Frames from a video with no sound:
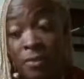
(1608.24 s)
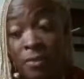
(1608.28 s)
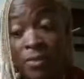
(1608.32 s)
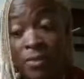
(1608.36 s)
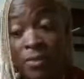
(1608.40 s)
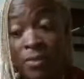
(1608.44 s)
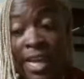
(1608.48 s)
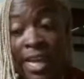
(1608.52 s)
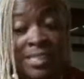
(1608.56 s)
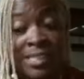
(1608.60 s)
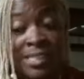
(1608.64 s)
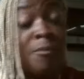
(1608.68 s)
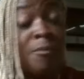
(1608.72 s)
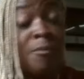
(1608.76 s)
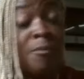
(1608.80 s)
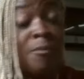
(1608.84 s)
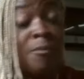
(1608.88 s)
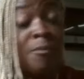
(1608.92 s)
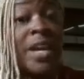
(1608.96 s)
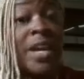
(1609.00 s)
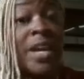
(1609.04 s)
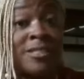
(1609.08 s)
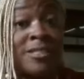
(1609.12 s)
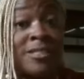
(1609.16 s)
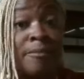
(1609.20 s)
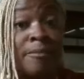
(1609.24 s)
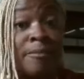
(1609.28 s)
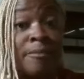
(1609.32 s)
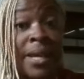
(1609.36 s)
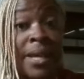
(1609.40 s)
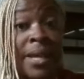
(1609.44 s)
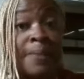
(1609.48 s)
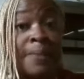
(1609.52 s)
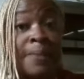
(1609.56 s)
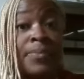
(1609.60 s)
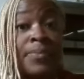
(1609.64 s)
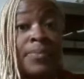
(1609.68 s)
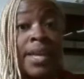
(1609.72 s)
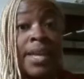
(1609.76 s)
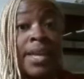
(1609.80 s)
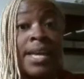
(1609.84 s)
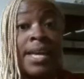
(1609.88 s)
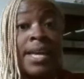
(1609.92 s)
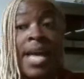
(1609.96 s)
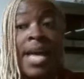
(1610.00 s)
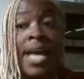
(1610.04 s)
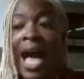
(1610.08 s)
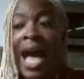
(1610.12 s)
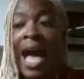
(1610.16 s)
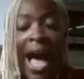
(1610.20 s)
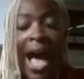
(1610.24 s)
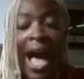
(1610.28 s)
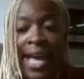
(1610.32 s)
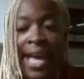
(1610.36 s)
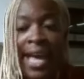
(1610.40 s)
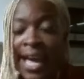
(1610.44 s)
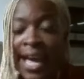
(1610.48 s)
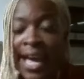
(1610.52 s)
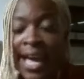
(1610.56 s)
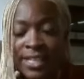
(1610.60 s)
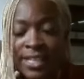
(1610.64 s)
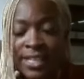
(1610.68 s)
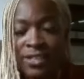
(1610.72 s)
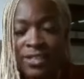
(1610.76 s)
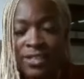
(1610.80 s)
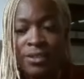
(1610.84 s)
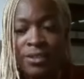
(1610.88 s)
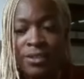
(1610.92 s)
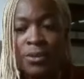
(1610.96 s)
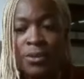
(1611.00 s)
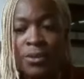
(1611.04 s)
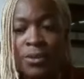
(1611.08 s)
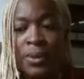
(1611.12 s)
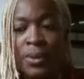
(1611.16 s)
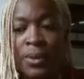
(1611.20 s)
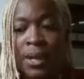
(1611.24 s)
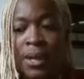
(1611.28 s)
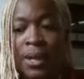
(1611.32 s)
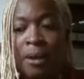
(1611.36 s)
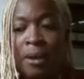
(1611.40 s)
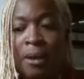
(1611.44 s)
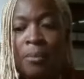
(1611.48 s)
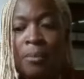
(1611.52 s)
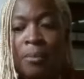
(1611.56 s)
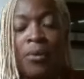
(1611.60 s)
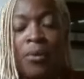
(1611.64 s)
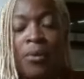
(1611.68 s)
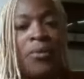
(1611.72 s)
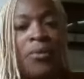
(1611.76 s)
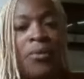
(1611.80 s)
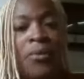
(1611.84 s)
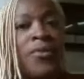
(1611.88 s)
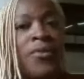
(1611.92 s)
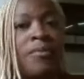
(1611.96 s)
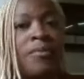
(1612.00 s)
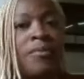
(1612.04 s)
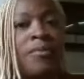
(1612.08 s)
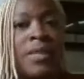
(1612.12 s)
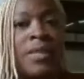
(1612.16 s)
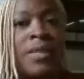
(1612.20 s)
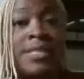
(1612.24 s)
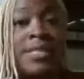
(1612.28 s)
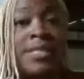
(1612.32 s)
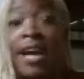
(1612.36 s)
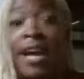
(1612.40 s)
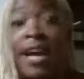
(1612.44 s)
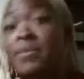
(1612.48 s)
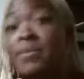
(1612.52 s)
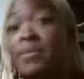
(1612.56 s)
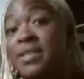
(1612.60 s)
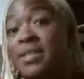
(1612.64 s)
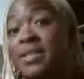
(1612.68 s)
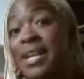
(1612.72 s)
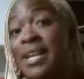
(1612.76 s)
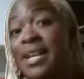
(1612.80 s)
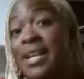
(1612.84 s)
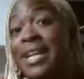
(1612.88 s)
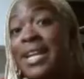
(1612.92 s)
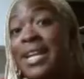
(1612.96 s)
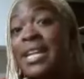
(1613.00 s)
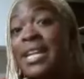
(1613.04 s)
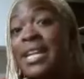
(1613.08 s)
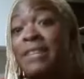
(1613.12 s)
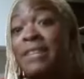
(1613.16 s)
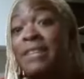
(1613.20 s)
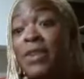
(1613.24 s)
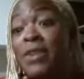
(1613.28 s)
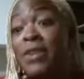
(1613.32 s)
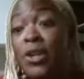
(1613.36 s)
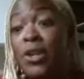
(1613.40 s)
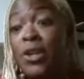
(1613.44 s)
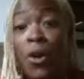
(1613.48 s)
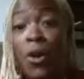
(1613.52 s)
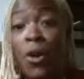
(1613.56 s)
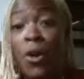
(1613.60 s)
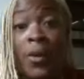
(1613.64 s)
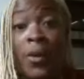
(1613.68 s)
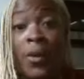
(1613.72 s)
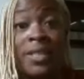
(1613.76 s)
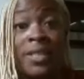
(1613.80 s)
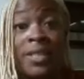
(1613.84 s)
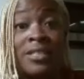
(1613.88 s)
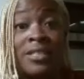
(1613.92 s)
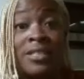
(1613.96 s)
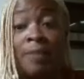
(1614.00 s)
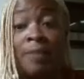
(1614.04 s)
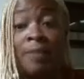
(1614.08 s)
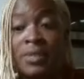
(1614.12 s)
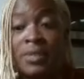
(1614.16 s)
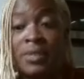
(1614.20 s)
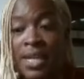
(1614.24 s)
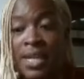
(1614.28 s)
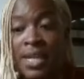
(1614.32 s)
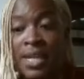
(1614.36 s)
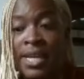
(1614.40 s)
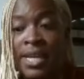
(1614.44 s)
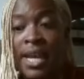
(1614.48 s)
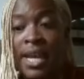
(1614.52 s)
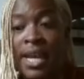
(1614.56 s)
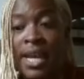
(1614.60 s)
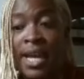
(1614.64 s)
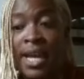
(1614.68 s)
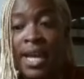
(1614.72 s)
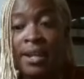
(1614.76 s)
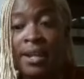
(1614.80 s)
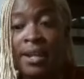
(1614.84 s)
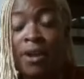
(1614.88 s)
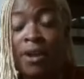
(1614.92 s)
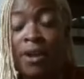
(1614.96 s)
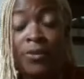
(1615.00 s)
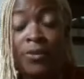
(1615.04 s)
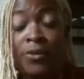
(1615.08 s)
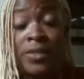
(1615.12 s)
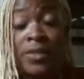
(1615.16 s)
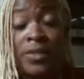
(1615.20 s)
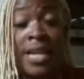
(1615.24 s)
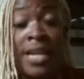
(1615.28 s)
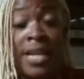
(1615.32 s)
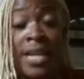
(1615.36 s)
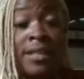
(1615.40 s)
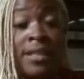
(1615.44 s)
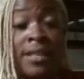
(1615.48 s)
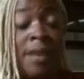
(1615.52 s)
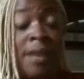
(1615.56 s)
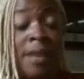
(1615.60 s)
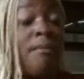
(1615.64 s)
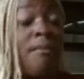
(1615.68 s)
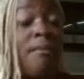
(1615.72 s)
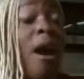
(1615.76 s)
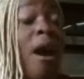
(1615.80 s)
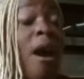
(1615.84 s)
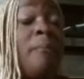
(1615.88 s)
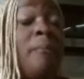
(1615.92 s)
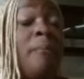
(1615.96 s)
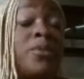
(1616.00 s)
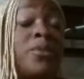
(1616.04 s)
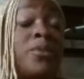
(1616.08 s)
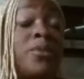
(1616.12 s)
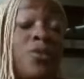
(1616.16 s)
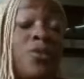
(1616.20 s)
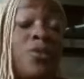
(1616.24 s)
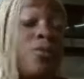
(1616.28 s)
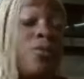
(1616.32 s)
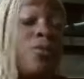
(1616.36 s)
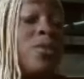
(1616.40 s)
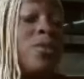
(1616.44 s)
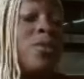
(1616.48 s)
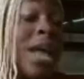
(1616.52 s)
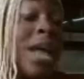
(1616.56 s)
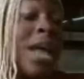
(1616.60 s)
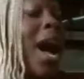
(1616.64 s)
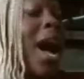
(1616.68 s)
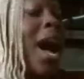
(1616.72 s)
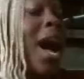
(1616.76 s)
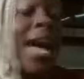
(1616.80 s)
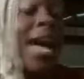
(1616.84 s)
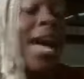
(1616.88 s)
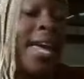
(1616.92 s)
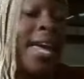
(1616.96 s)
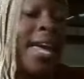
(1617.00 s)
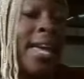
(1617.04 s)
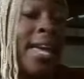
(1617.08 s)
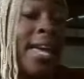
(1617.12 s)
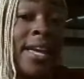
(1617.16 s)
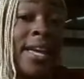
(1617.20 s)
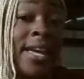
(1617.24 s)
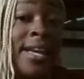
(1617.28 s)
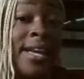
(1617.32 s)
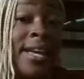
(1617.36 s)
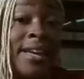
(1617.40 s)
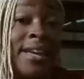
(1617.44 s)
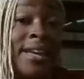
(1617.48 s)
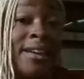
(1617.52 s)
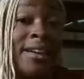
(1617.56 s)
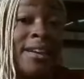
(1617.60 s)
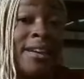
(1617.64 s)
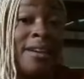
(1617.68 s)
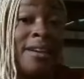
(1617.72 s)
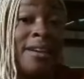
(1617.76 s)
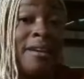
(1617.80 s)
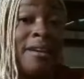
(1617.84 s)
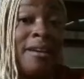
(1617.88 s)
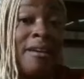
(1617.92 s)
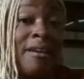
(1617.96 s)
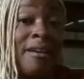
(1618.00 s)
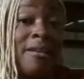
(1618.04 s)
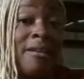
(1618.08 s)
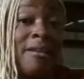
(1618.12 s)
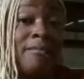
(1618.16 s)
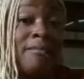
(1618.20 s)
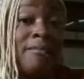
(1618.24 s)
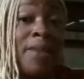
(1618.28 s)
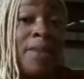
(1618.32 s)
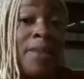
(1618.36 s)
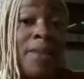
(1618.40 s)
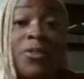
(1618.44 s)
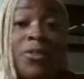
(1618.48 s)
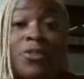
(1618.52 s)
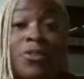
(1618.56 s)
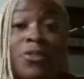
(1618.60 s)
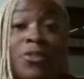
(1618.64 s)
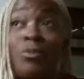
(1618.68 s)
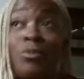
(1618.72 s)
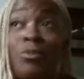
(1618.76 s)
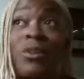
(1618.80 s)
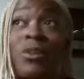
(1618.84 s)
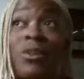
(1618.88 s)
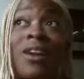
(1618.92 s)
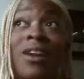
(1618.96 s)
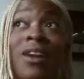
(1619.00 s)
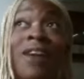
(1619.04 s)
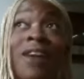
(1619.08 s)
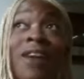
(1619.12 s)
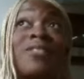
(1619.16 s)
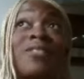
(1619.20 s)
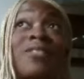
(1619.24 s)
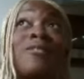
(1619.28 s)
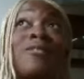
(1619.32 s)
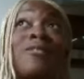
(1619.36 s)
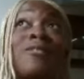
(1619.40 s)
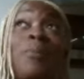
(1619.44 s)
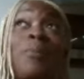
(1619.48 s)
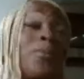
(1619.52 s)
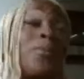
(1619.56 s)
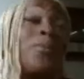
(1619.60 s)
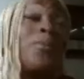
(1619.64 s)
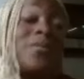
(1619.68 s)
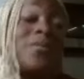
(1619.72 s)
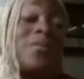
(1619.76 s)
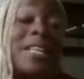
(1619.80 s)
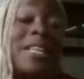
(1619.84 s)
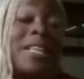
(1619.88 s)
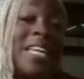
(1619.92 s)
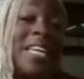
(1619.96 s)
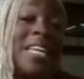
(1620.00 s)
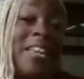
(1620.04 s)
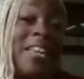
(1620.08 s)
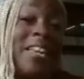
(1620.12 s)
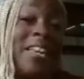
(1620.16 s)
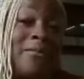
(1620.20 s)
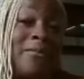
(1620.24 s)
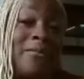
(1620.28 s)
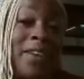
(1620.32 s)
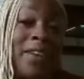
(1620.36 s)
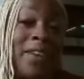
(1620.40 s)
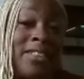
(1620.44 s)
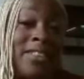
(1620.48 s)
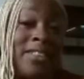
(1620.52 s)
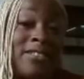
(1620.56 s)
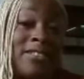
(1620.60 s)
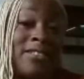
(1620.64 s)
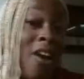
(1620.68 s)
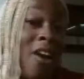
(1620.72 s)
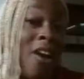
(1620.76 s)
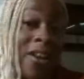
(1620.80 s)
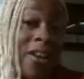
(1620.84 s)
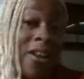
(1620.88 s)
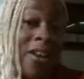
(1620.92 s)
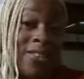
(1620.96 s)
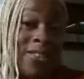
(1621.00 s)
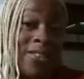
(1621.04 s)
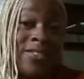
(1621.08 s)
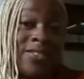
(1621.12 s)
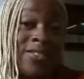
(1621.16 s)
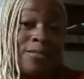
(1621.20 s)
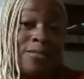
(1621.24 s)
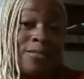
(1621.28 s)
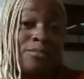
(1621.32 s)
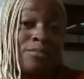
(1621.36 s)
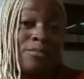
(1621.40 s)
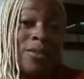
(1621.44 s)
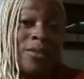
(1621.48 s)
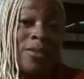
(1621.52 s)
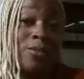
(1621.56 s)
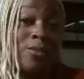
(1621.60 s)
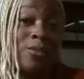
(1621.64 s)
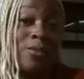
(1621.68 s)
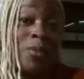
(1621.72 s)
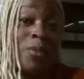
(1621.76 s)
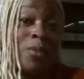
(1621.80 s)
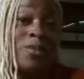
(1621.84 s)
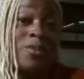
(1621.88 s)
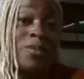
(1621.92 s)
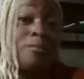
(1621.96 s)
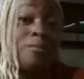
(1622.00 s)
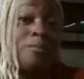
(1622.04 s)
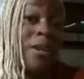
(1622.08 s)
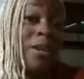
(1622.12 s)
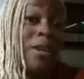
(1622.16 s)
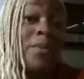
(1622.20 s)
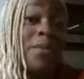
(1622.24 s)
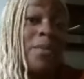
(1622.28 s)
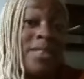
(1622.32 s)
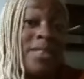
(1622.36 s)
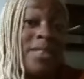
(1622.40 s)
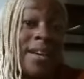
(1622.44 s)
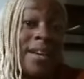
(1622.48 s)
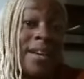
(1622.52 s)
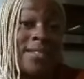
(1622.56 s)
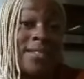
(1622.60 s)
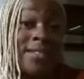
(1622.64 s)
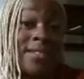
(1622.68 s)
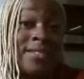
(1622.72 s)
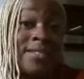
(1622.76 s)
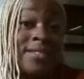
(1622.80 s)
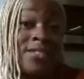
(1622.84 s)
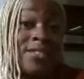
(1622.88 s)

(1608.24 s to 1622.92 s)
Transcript: lay some effects on me. I had to pull from the depths that I didn't even know, accepting and understanding that moms do die. Mm. Mothers weren't aren't supposed to leave daughters. They're mm-hmm. supposed to be with us